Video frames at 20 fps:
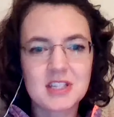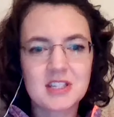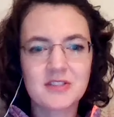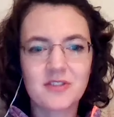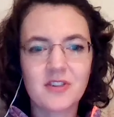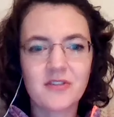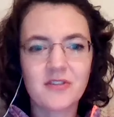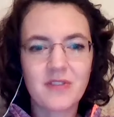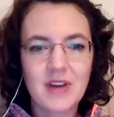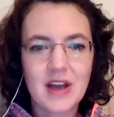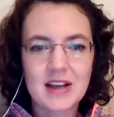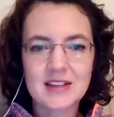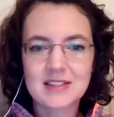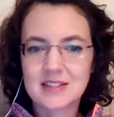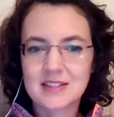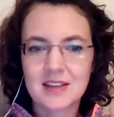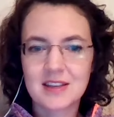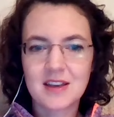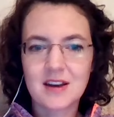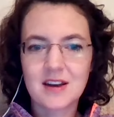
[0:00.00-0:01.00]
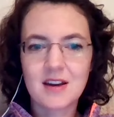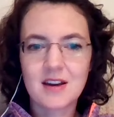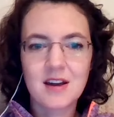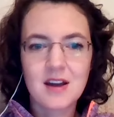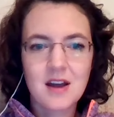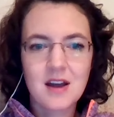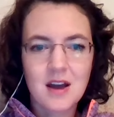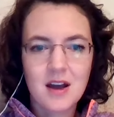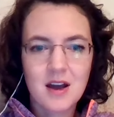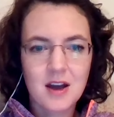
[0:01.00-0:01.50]
from Vast Leah.
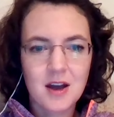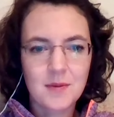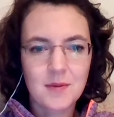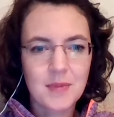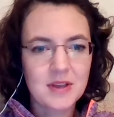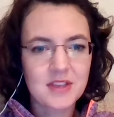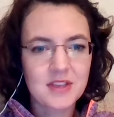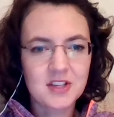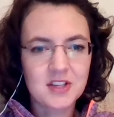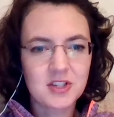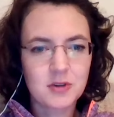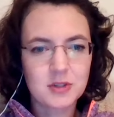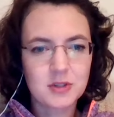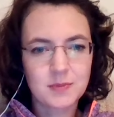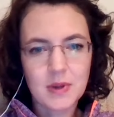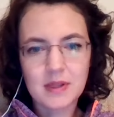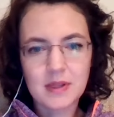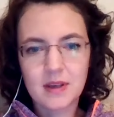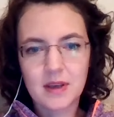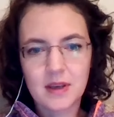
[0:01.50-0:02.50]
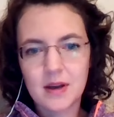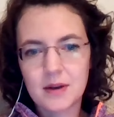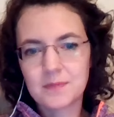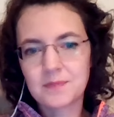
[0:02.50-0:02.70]
I think she goes by Leah.